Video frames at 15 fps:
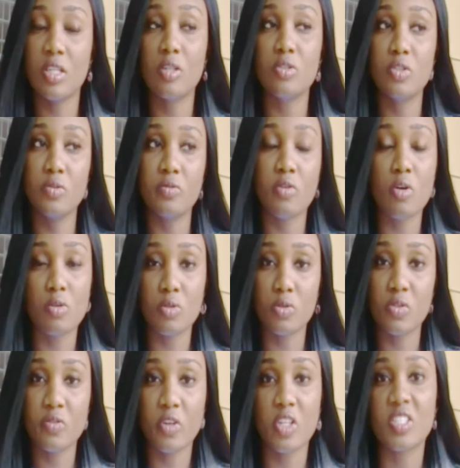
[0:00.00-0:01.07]
They'll do
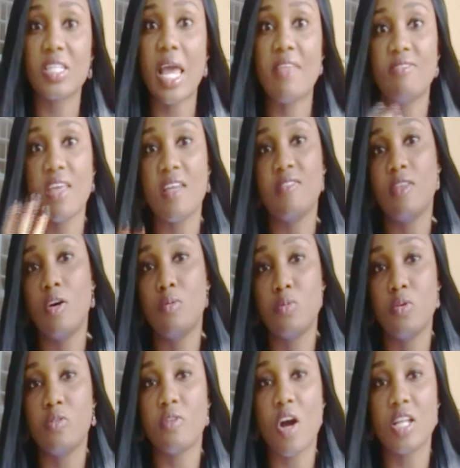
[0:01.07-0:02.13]
vocals first and then they'll
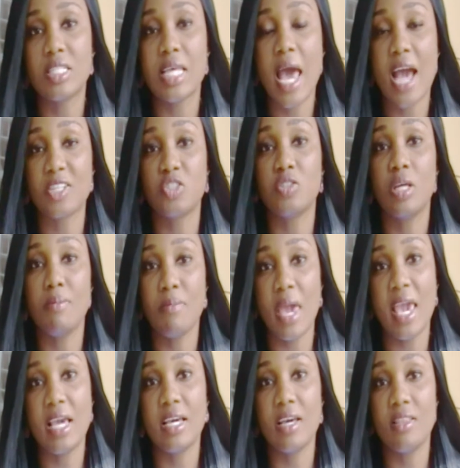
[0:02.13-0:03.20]
move on to actually
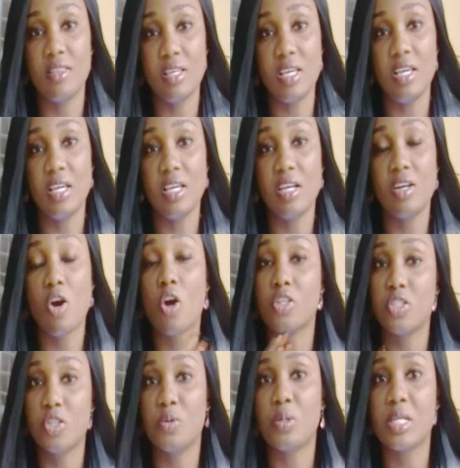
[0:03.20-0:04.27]
make the
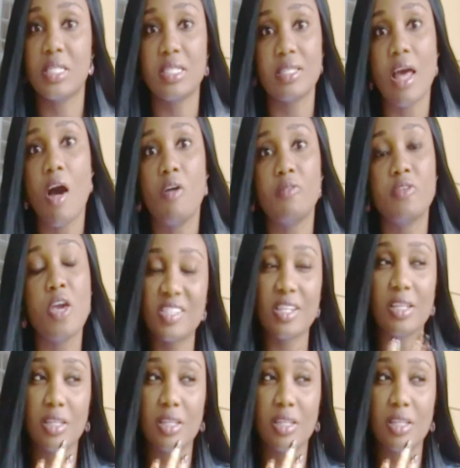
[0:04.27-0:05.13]
cartoon itself.